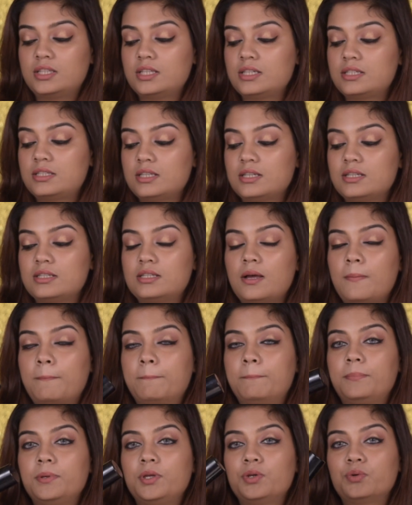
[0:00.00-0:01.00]
This is
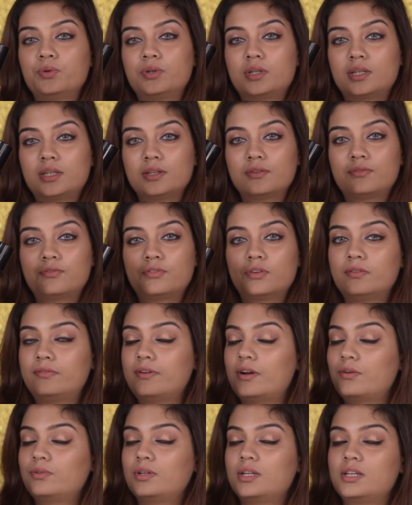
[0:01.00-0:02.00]
a beautiful
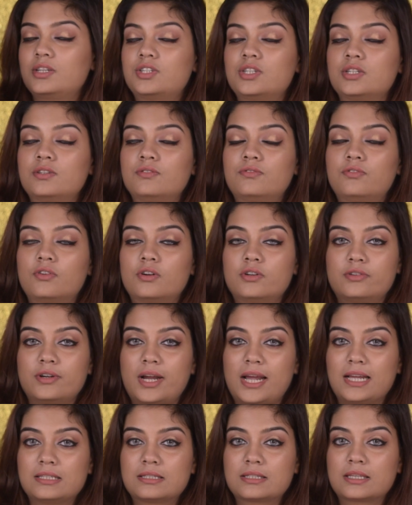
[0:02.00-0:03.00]
foundation for
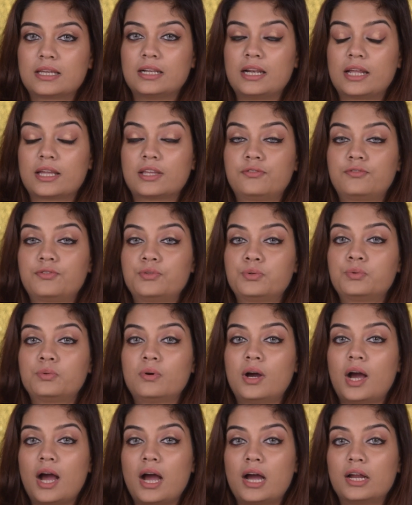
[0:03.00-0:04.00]
dry skin. Like if
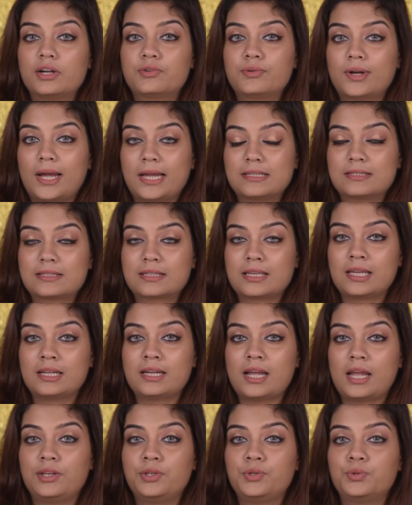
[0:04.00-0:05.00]
you are dry
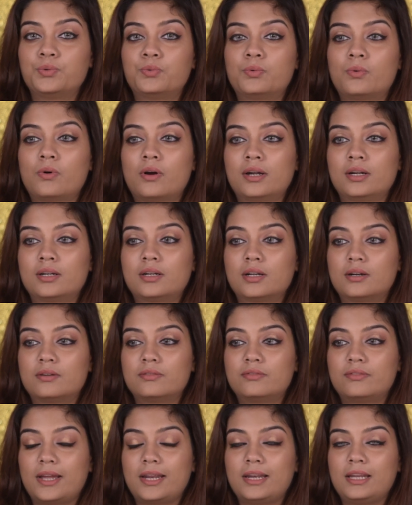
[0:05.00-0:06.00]
skin and you want
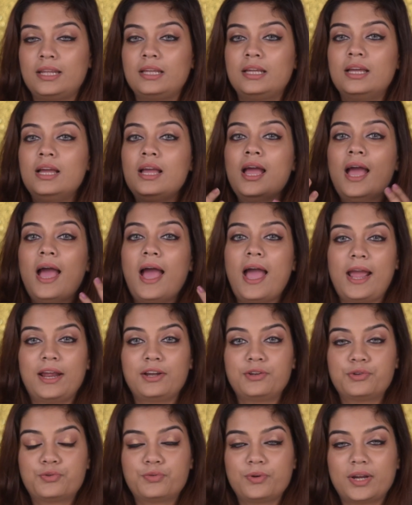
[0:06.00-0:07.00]
a very
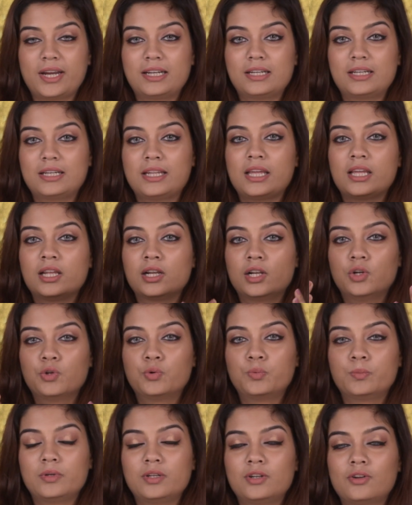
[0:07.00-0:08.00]
hydrating,
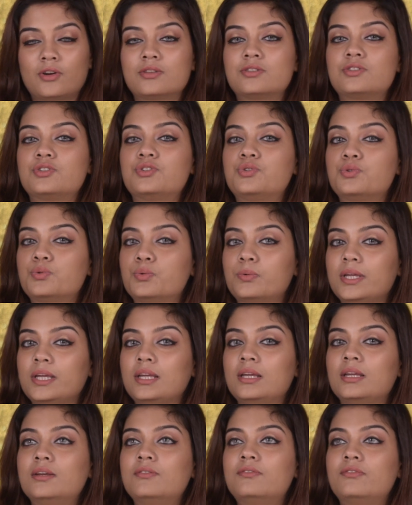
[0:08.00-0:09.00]
luminous,
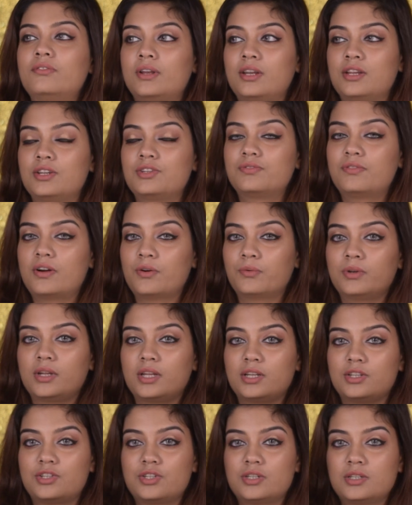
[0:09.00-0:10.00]
dewy finish
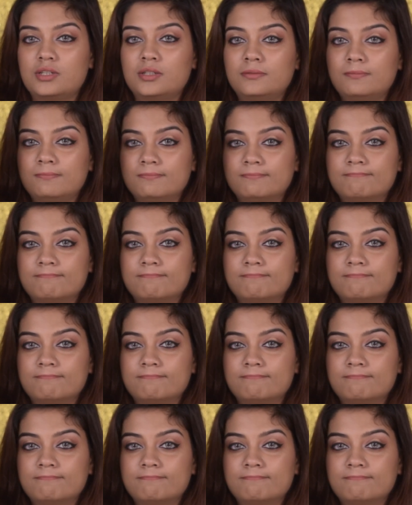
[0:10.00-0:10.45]
foundation,